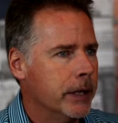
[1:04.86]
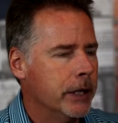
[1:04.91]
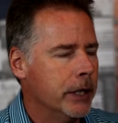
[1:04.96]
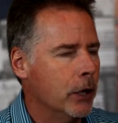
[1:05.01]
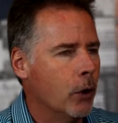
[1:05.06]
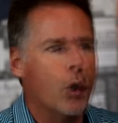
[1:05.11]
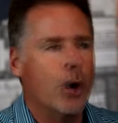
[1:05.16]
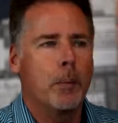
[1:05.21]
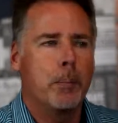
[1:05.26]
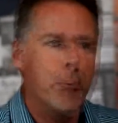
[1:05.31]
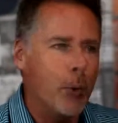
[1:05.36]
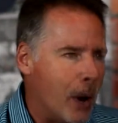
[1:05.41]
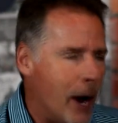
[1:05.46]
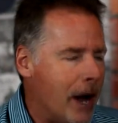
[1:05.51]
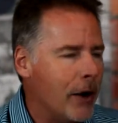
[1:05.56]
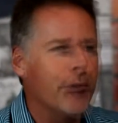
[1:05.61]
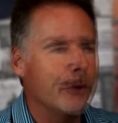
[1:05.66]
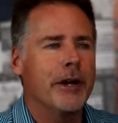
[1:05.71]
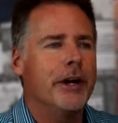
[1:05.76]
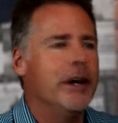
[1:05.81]
you know, are
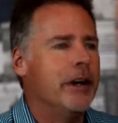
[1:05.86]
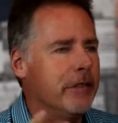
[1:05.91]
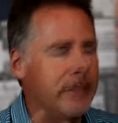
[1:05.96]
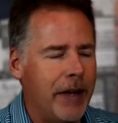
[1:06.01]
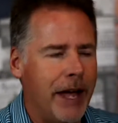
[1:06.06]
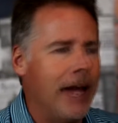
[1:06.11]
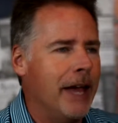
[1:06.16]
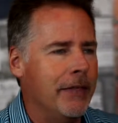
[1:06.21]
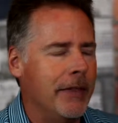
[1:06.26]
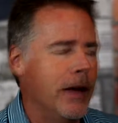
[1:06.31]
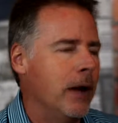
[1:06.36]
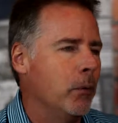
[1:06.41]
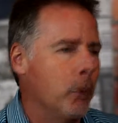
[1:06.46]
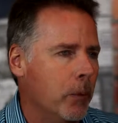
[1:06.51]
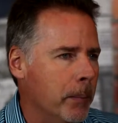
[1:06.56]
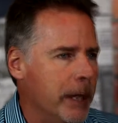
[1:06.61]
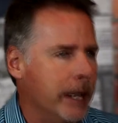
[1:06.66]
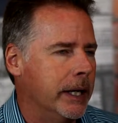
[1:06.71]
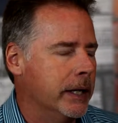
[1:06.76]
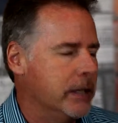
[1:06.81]
proud of, and that
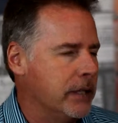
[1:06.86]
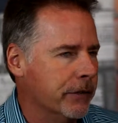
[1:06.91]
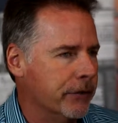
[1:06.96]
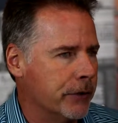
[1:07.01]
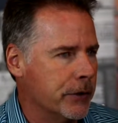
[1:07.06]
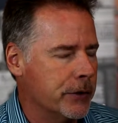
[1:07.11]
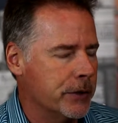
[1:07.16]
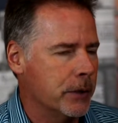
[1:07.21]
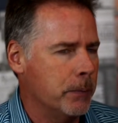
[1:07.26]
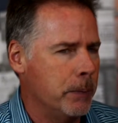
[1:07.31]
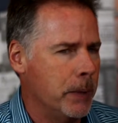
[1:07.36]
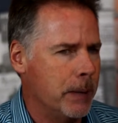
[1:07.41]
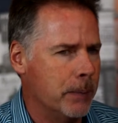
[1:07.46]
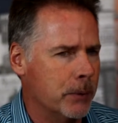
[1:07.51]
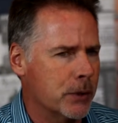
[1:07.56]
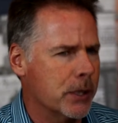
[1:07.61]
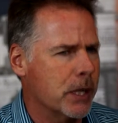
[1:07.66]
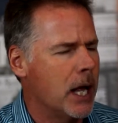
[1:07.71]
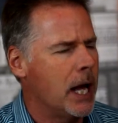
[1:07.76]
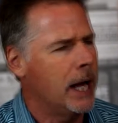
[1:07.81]
will make a difference in
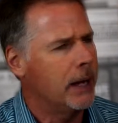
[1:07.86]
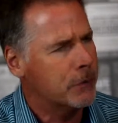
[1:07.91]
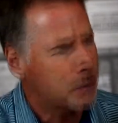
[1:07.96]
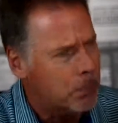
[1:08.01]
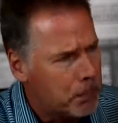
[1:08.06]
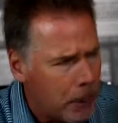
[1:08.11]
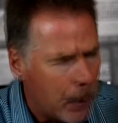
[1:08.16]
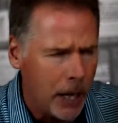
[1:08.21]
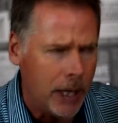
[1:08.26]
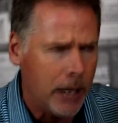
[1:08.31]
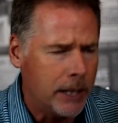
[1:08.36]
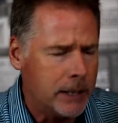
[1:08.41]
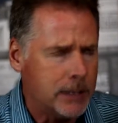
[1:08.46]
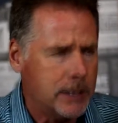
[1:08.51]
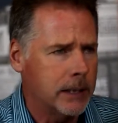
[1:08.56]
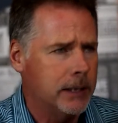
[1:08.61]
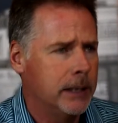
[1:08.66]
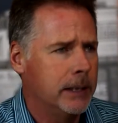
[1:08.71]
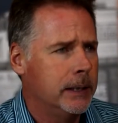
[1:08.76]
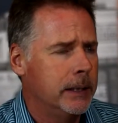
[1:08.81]
people's lives.
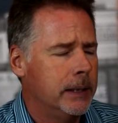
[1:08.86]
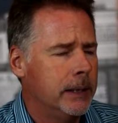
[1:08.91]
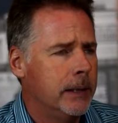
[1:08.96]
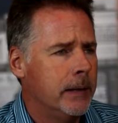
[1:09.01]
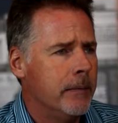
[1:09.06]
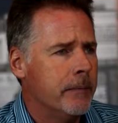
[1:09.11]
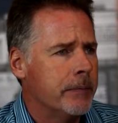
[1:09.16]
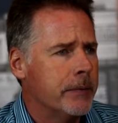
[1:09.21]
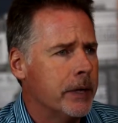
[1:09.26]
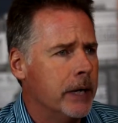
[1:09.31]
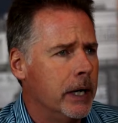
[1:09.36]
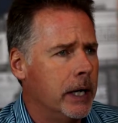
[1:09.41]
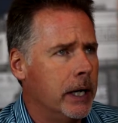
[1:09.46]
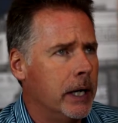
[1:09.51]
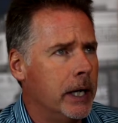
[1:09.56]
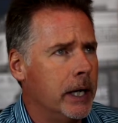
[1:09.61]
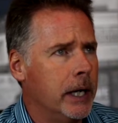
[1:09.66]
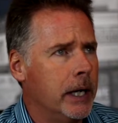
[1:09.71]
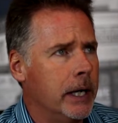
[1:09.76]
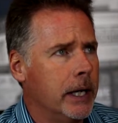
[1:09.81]
But
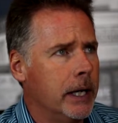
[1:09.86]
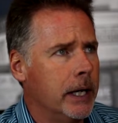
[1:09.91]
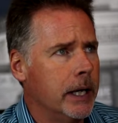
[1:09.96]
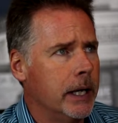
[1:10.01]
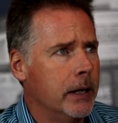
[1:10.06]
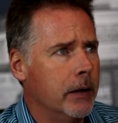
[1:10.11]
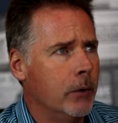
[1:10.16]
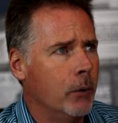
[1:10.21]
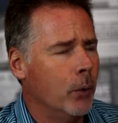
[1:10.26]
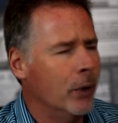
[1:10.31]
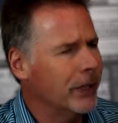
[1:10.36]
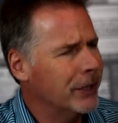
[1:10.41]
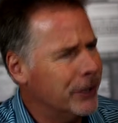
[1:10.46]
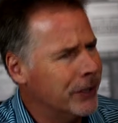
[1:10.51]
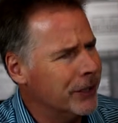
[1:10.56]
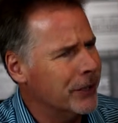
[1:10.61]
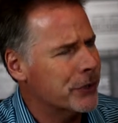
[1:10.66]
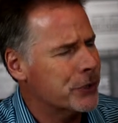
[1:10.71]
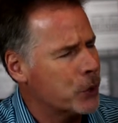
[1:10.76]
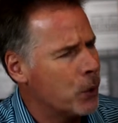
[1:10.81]
uh, what
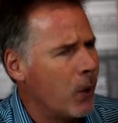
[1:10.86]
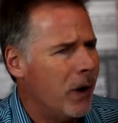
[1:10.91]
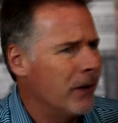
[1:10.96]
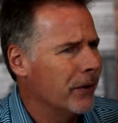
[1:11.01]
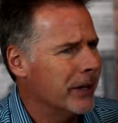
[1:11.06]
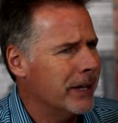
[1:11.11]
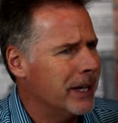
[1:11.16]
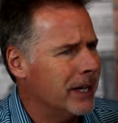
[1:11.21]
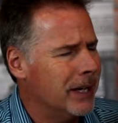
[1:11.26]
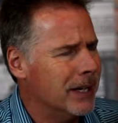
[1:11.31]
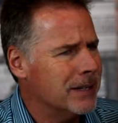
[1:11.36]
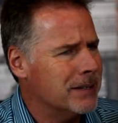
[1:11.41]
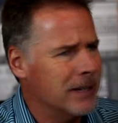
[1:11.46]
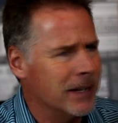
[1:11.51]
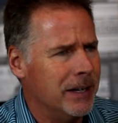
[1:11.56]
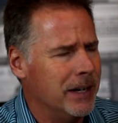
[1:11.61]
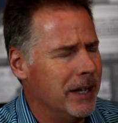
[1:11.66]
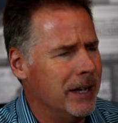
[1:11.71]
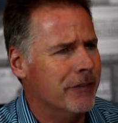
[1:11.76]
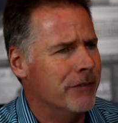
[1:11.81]
good is quality
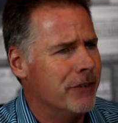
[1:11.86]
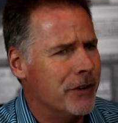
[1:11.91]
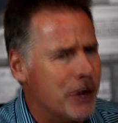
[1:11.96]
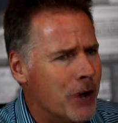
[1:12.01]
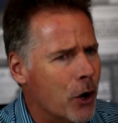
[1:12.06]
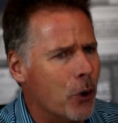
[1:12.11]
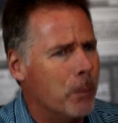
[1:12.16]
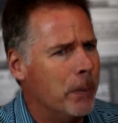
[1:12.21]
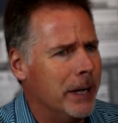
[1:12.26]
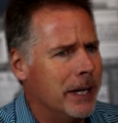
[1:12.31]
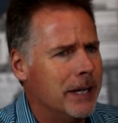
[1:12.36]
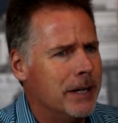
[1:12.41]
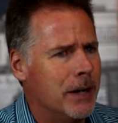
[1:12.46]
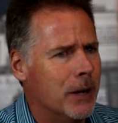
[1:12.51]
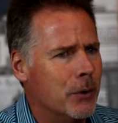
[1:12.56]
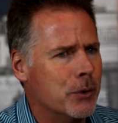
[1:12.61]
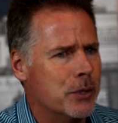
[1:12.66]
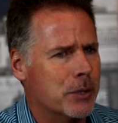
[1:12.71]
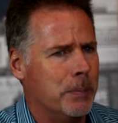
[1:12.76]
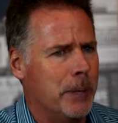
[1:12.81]
content if nobody
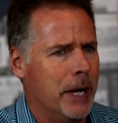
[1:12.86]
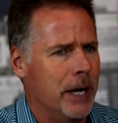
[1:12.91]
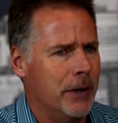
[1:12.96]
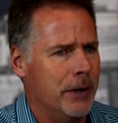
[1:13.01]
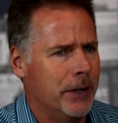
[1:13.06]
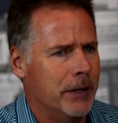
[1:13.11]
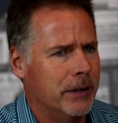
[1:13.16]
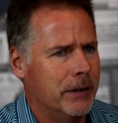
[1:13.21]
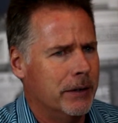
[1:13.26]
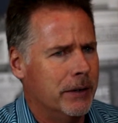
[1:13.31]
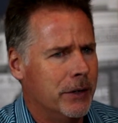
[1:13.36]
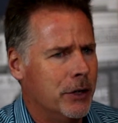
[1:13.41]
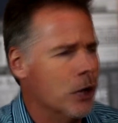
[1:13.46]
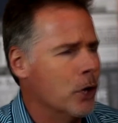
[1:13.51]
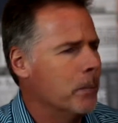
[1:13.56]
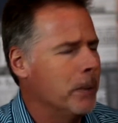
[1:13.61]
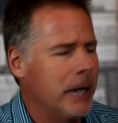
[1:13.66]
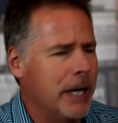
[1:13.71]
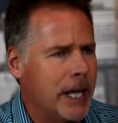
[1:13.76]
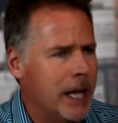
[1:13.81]
knows about it?
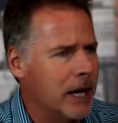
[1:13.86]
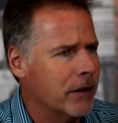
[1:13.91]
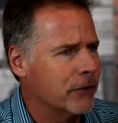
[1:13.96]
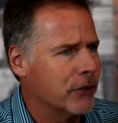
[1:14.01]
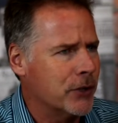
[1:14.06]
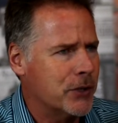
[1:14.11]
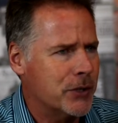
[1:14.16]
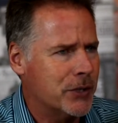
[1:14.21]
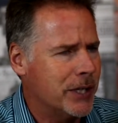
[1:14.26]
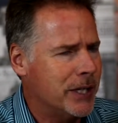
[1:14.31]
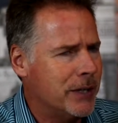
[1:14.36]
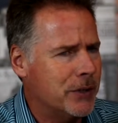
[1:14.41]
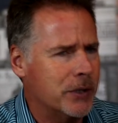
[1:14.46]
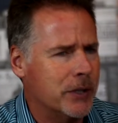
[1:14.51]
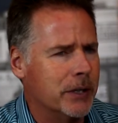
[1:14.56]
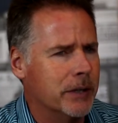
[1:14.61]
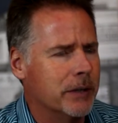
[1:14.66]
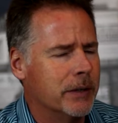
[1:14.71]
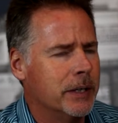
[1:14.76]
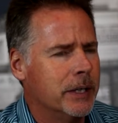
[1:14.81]
Nobody ever sees
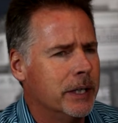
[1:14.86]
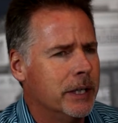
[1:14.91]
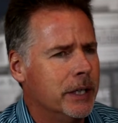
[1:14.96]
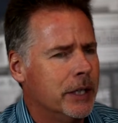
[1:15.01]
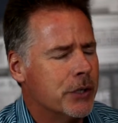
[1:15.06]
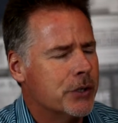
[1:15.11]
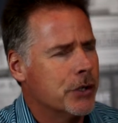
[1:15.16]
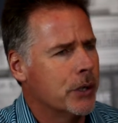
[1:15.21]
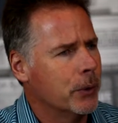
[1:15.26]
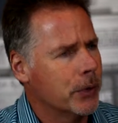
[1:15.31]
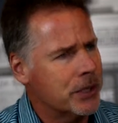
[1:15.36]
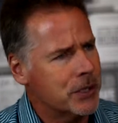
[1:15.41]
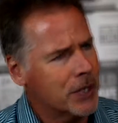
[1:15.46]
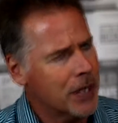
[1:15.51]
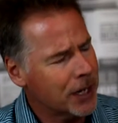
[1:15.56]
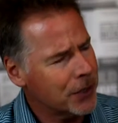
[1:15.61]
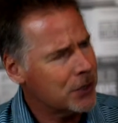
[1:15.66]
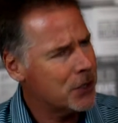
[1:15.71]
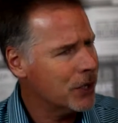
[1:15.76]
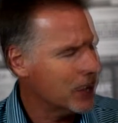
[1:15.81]
it. So it's
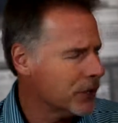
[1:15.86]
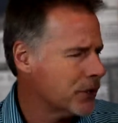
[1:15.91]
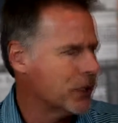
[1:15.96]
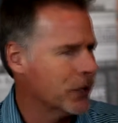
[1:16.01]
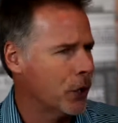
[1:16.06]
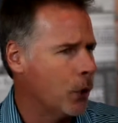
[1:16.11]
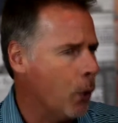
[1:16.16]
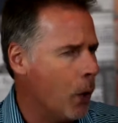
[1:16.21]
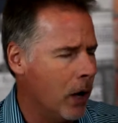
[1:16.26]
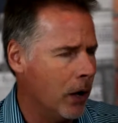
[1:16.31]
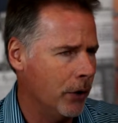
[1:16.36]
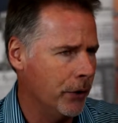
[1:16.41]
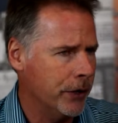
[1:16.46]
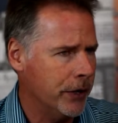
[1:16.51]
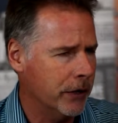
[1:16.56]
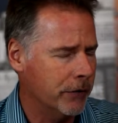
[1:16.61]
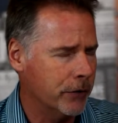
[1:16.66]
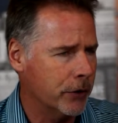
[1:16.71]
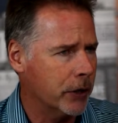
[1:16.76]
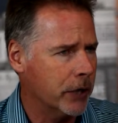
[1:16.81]
not just the
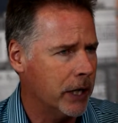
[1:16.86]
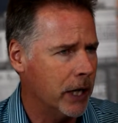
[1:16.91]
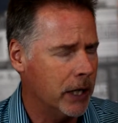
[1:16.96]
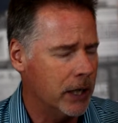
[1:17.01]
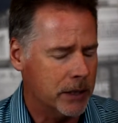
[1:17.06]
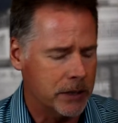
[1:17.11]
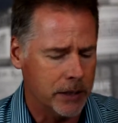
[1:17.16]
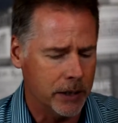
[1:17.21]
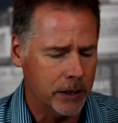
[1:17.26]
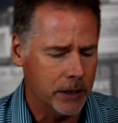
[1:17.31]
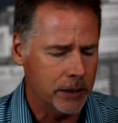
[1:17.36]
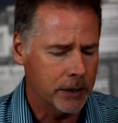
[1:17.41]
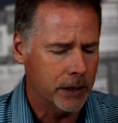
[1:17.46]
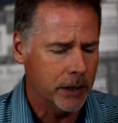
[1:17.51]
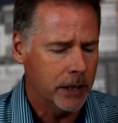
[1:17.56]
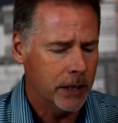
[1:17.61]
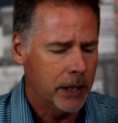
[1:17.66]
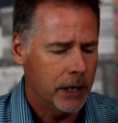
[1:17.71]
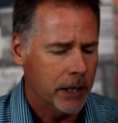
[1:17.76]
quality of your content;